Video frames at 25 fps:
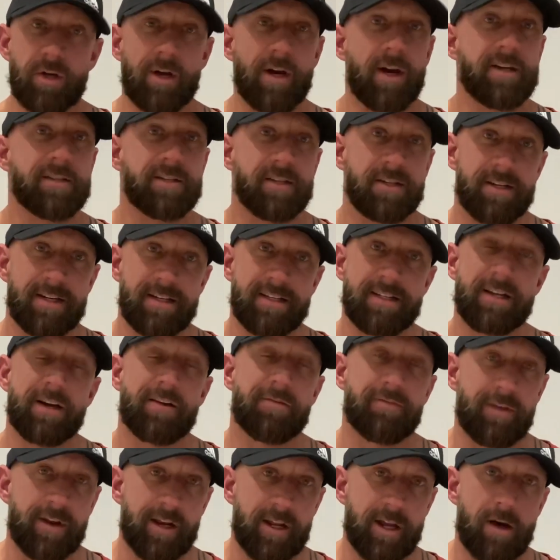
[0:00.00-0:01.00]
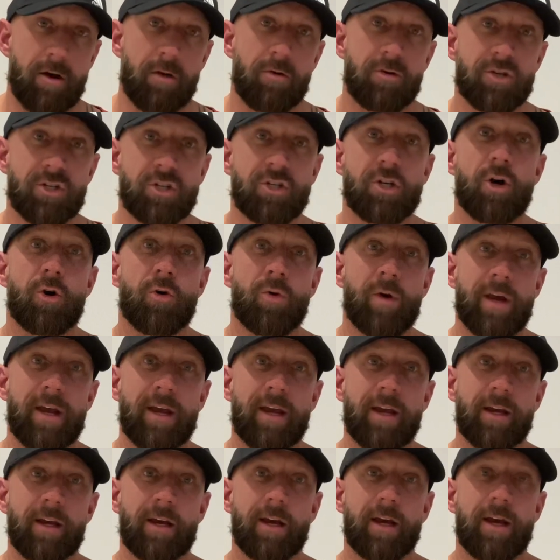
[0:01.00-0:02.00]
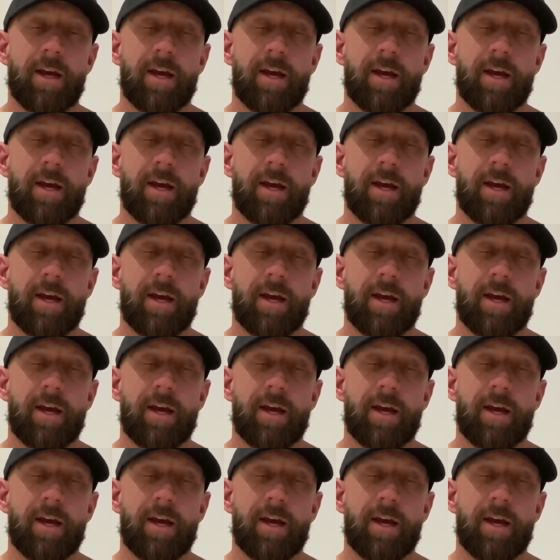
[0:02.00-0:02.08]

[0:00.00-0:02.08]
guys a detailed video showing